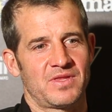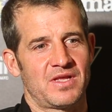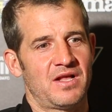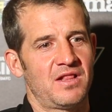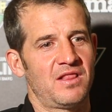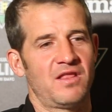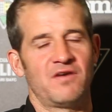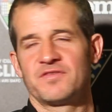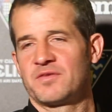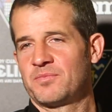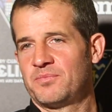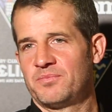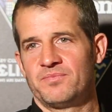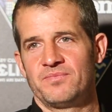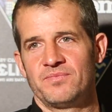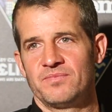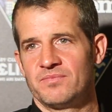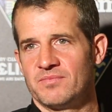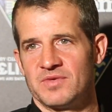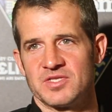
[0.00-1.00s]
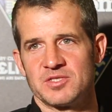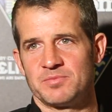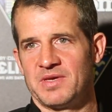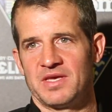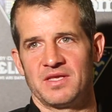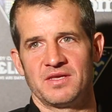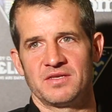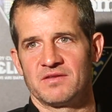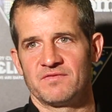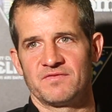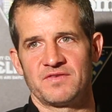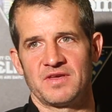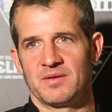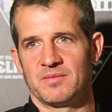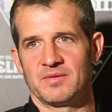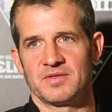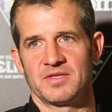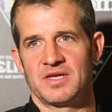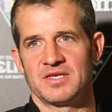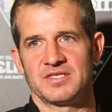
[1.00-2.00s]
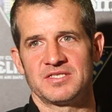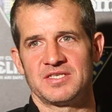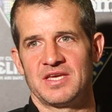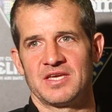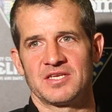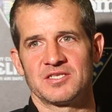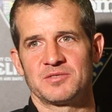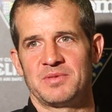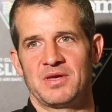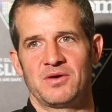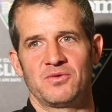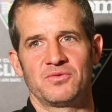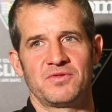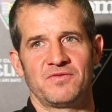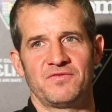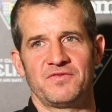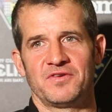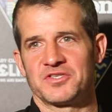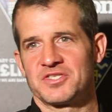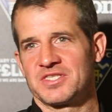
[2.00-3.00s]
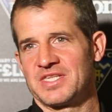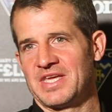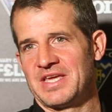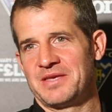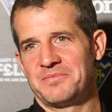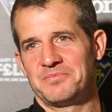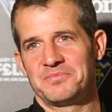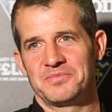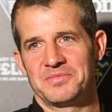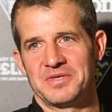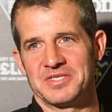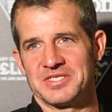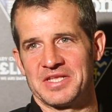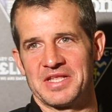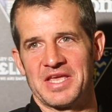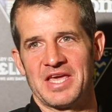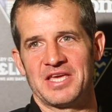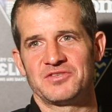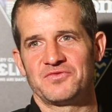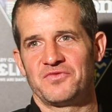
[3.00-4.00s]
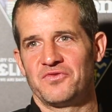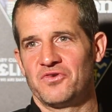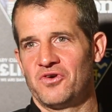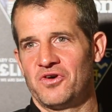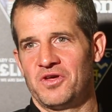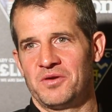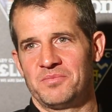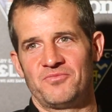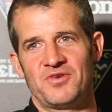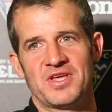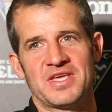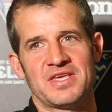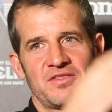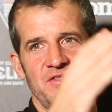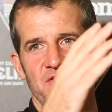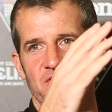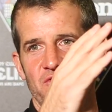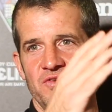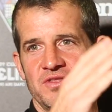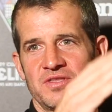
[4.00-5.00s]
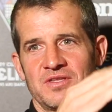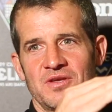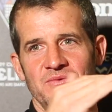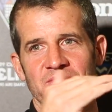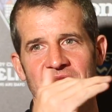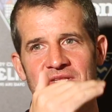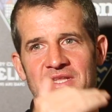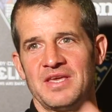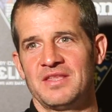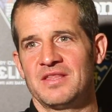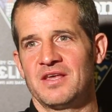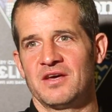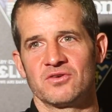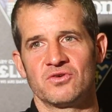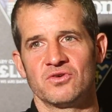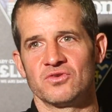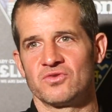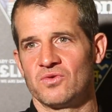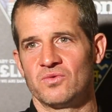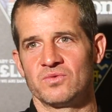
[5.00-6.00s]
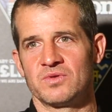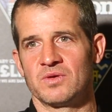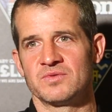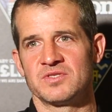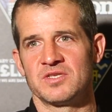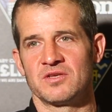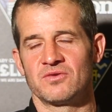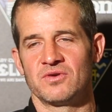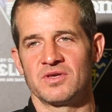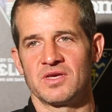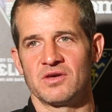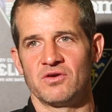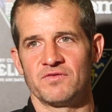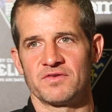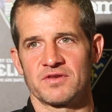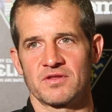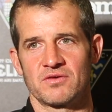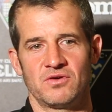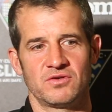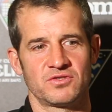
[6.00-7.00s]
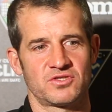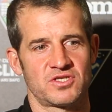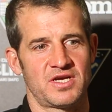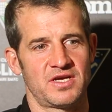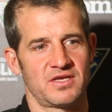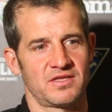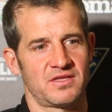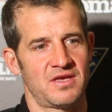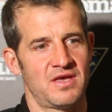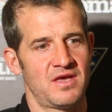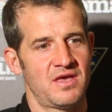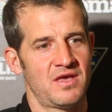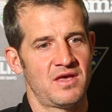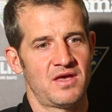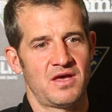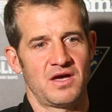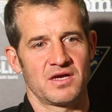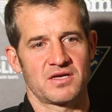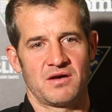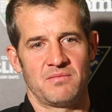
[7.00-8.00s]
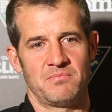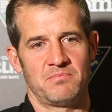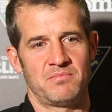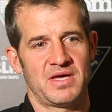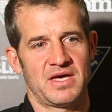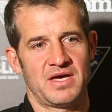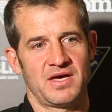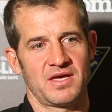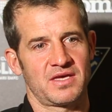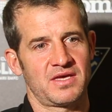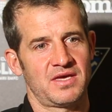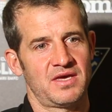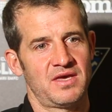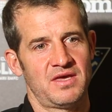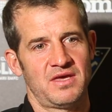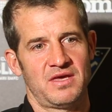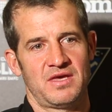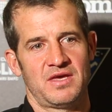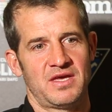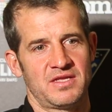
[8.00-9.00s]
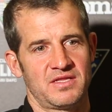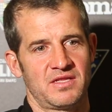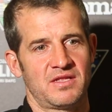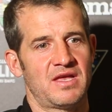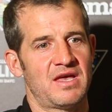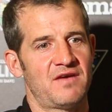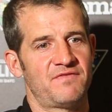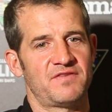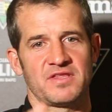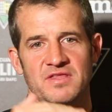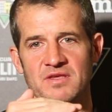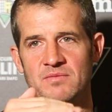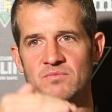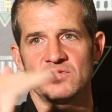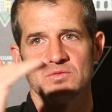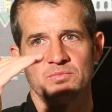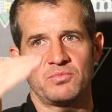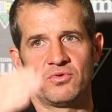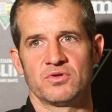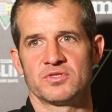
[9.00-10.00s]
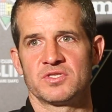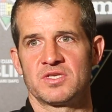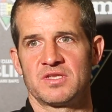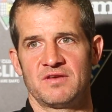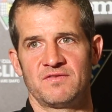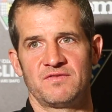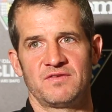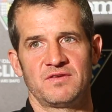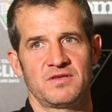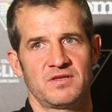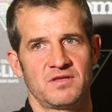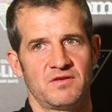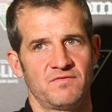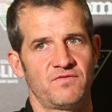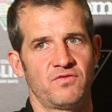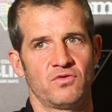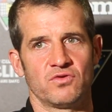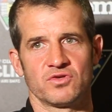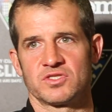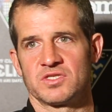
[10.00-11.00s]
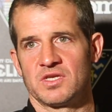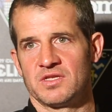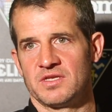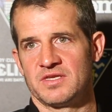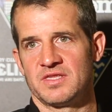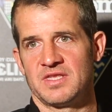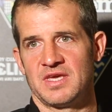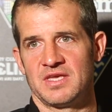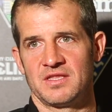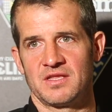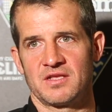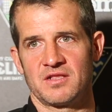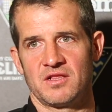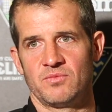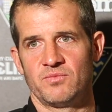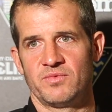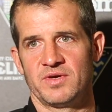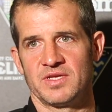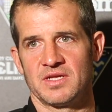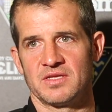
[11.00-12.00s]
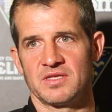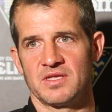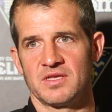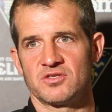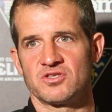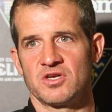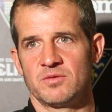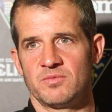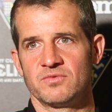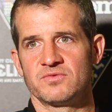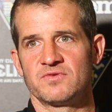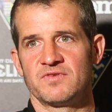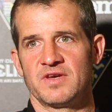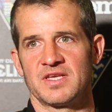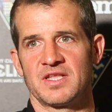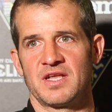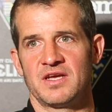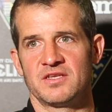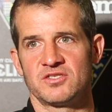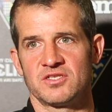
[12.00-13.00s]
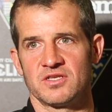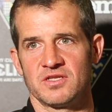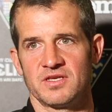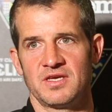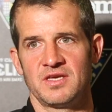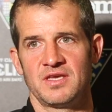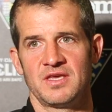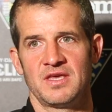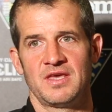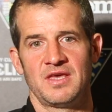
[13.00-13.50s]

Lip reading: I loved my spell at Dunfermline, that second spell. The first time as an S form right through until the day that I got told I wasn't going to get off the contract. I come back and everything was positive. Unfortunately then the club went into troubles financially.